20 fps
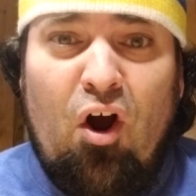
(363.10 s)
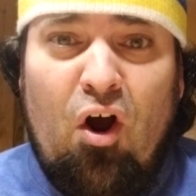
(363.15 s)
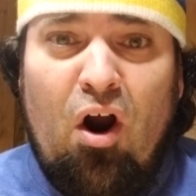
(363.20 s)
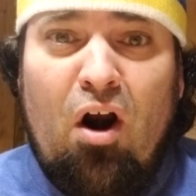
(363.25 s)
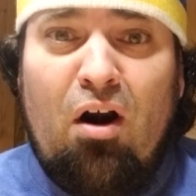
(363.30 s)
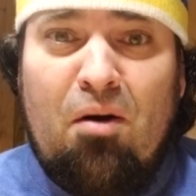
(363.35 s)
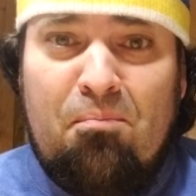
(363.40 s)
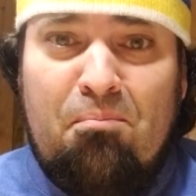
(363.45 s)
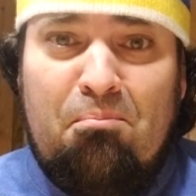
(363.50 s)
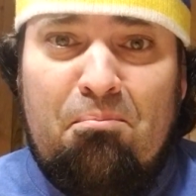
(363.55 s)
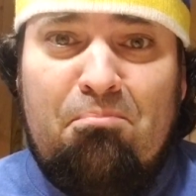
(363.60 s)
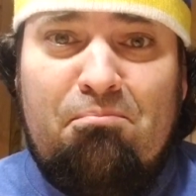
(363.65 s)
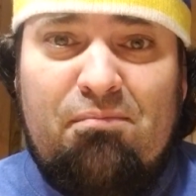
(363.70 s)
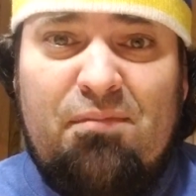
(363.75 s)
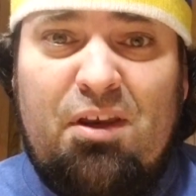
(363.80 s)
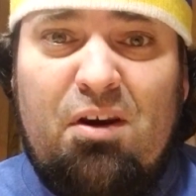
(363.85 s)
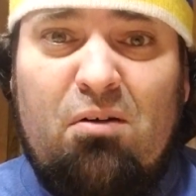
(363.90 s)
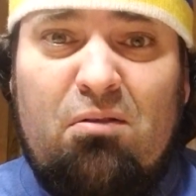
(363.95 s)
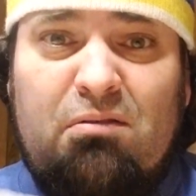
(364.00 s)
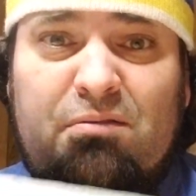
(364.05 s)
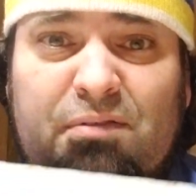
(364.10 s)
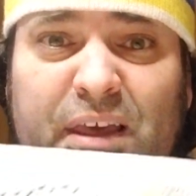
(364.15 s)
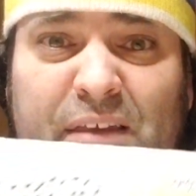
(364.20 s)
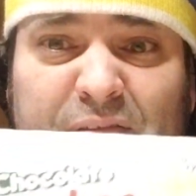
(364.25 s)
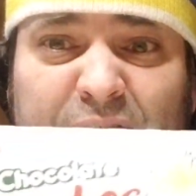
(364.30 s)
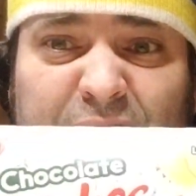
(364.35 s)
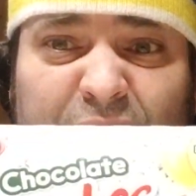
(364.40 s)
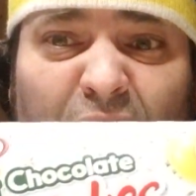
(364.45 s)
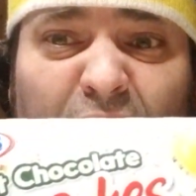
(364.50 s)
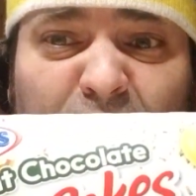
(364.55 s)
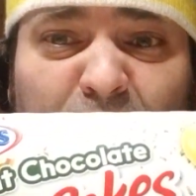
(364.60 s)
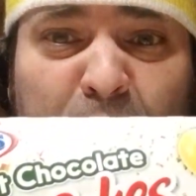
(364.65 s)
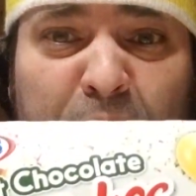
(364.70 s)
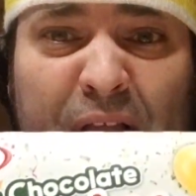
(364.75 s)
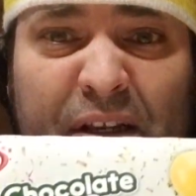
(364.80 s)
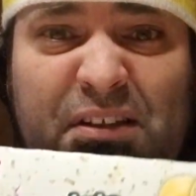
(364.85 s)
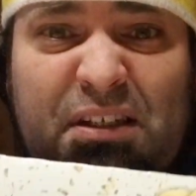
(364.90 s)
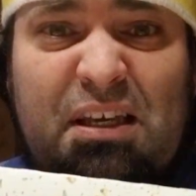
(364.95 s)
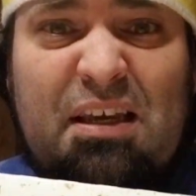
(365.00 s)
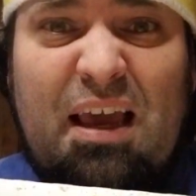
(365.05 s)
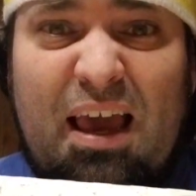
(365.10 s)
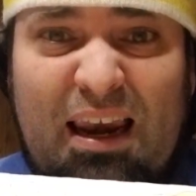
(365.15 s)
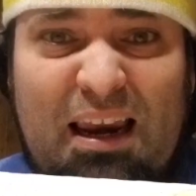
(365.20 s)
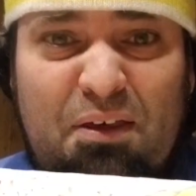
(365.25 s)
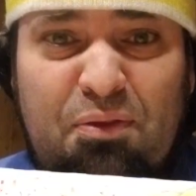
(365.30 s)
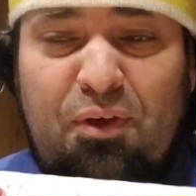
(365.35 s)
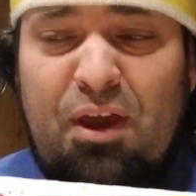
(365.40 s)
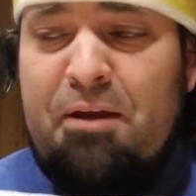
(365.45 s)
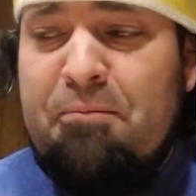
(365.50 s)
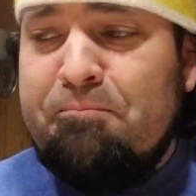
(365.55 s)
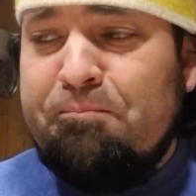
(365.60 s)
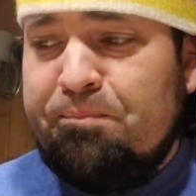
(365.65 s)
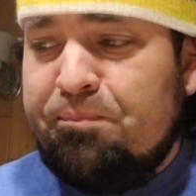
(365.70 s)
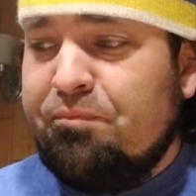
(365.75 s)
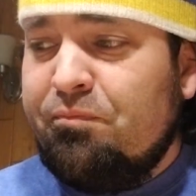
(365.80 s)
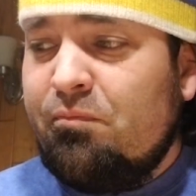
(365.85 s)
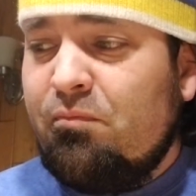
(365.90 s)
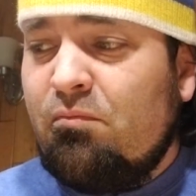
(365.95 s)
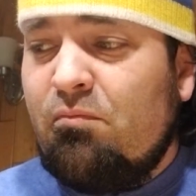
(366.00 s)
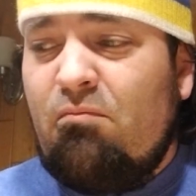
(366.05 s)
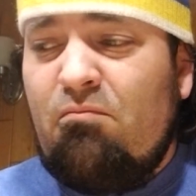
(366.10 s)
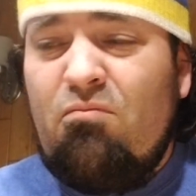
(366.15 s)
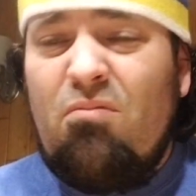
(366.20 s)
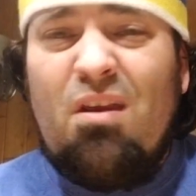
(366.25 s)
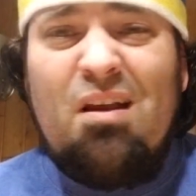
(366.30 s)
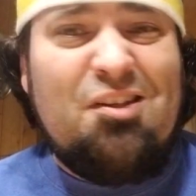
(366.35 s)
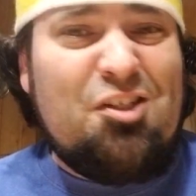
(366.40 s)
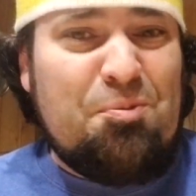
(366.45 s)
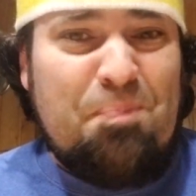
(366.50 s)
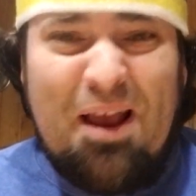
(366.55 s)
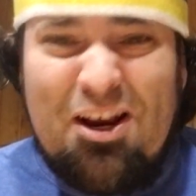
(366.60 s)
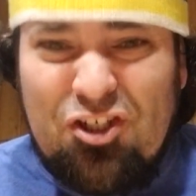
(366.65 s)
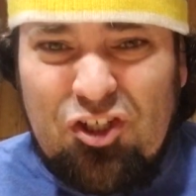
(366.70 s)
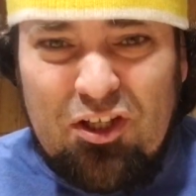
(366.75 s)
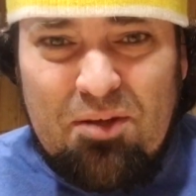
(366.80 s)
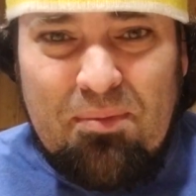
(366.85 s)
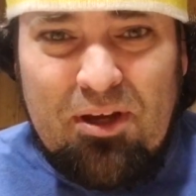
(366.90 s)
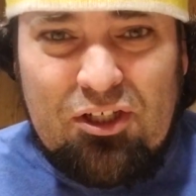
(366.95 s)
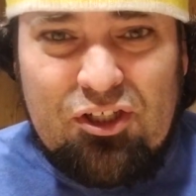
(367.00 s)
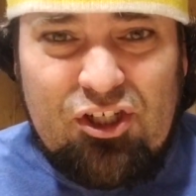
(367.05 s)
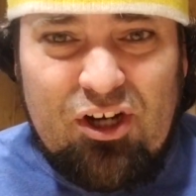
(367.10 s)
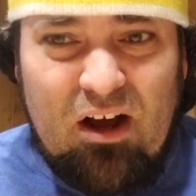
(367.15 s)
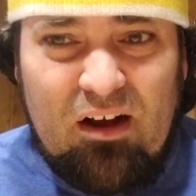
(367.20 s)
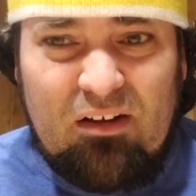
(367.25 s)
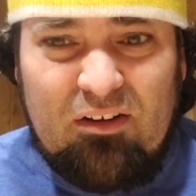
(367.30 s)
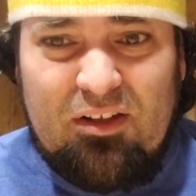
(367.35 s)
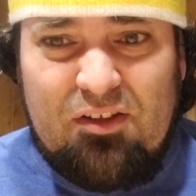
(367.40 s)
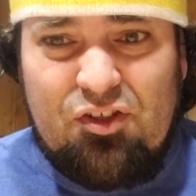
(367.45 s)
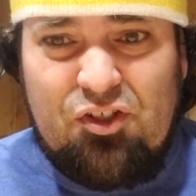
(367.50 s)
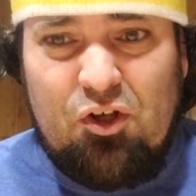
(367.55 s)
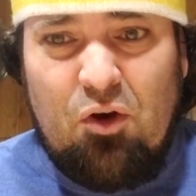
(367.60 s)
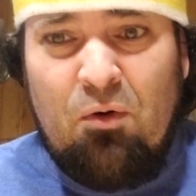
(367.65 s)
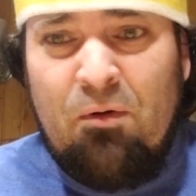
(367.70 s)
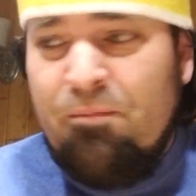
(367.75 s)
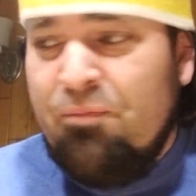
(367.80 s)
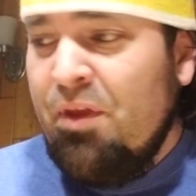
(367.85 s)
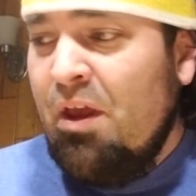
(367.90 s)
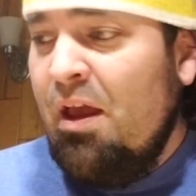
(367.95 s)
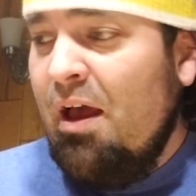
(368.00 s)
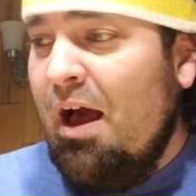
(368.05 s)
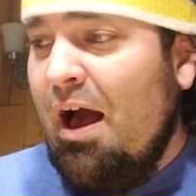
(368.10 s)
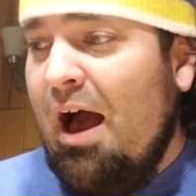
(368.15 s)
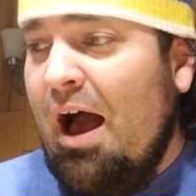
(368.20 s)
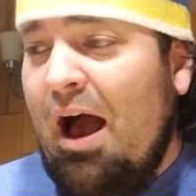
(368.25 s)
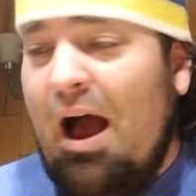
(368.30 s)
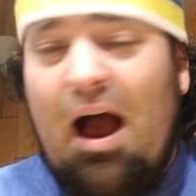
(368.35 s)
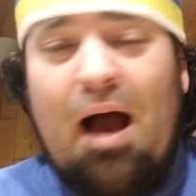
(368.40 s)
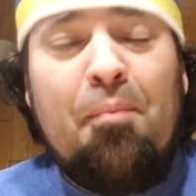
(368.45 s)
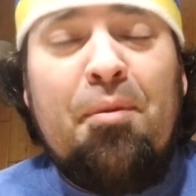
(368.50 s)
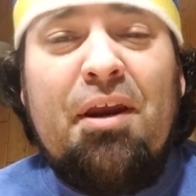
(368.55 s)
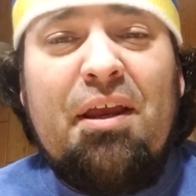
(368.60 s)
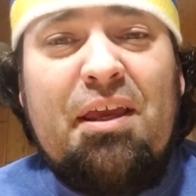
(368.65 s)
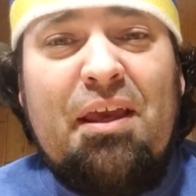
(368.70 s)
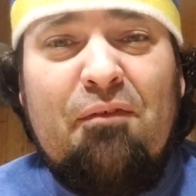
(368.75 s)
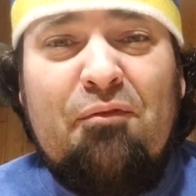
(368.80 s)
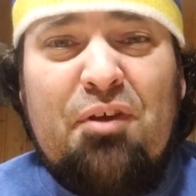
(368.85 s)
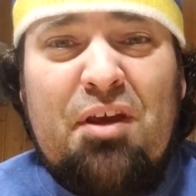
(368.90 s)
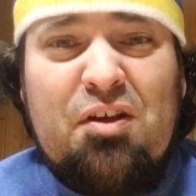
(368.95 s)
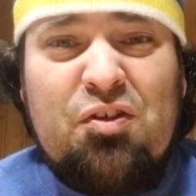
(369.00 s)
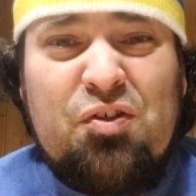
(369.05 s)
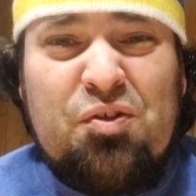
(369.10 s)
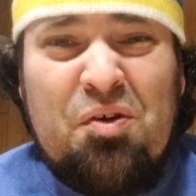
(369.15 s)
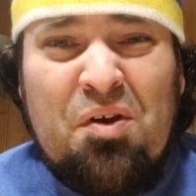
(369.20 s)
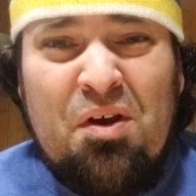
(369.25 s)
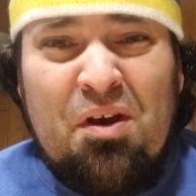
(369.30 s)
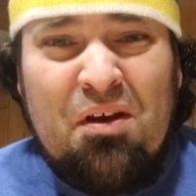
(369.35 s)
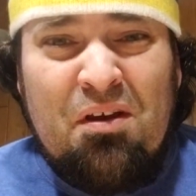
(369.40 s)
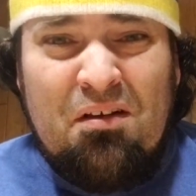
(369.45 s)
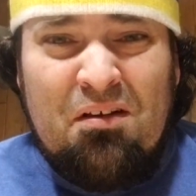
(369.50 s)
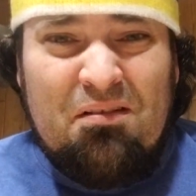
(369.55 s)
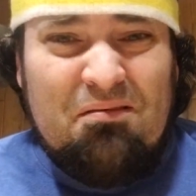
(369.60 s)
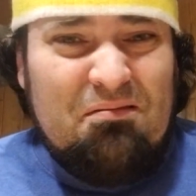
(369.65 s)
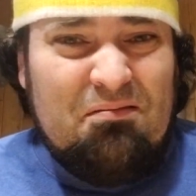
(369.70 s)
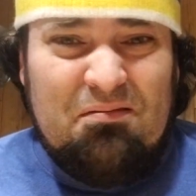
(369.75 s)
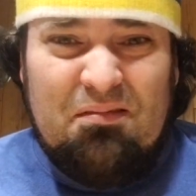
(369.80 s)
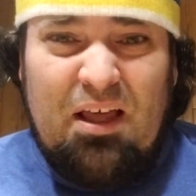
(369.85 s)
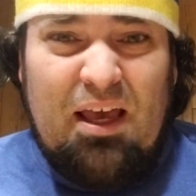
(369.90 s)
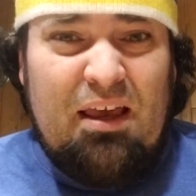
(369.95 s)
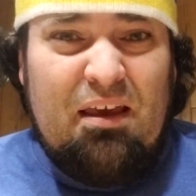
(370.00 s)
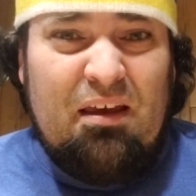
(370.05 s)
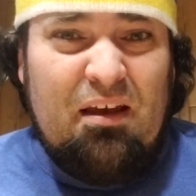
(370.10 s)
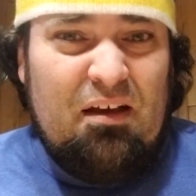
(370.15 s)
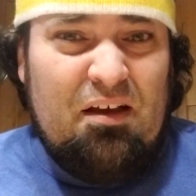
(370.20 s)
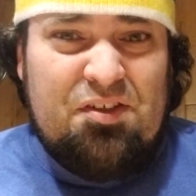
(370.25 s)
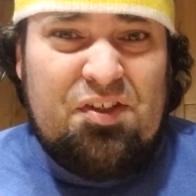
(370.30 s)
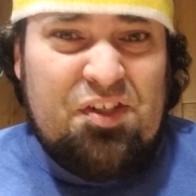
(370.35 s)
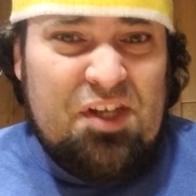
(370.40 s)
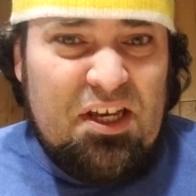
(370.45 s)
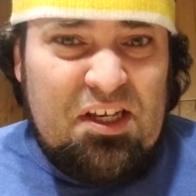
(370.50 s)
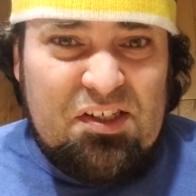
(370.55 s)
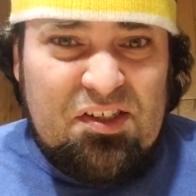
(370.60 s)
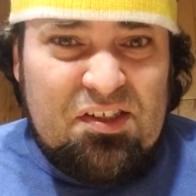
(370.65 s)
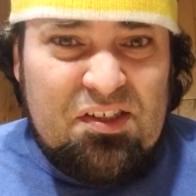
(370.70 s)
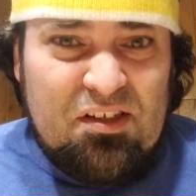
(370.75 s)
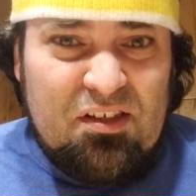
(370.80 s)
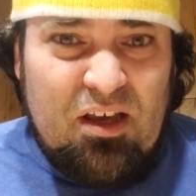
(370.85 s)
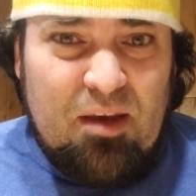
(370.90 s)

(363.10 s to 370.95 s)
are, they love minty anything, especially mint chocolate. So I'm going to give these like a 6.